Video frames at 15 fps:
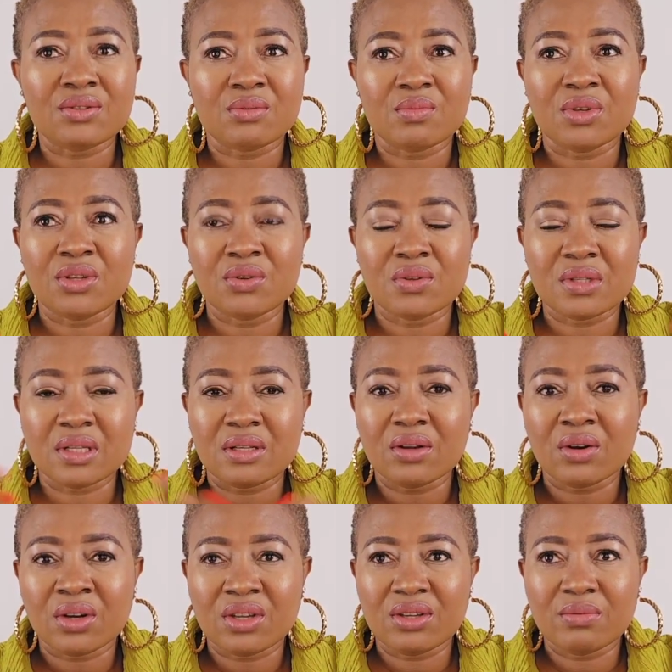to be using
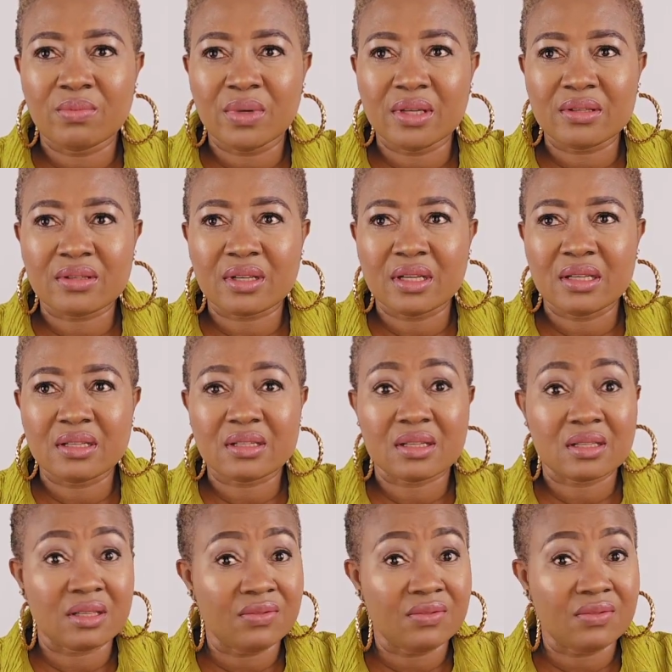oil-based cleansers.